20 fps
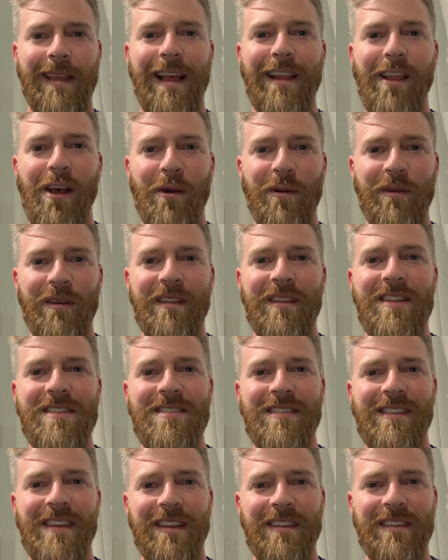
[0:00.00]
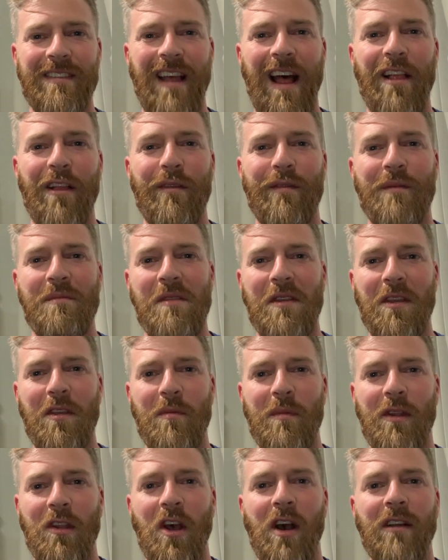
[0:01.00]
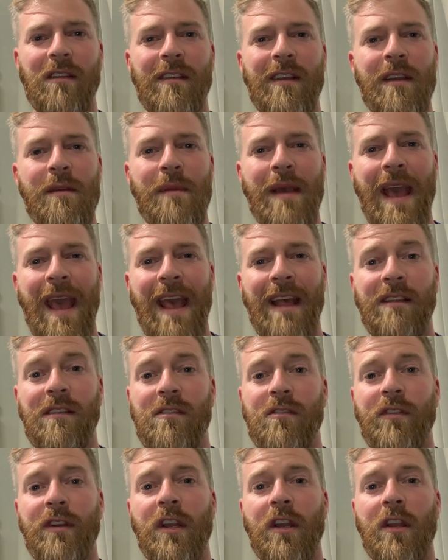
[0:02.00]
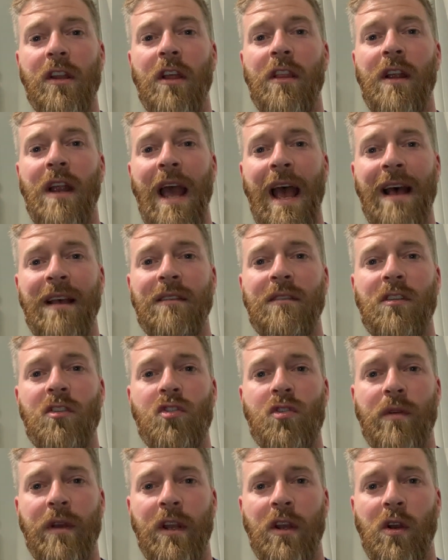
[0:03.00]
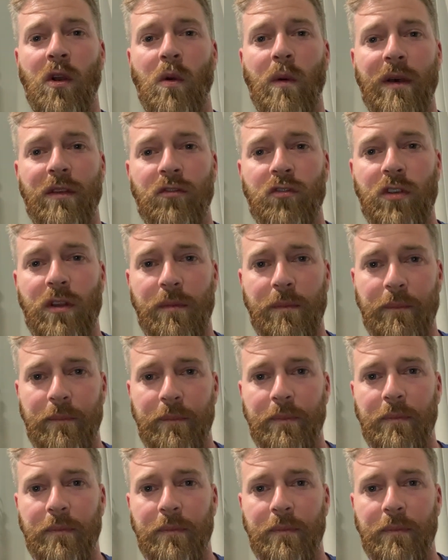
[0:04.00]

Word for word: Hello, this is Gonzalo from the Human Dog Team answering another Ask the Trainer question.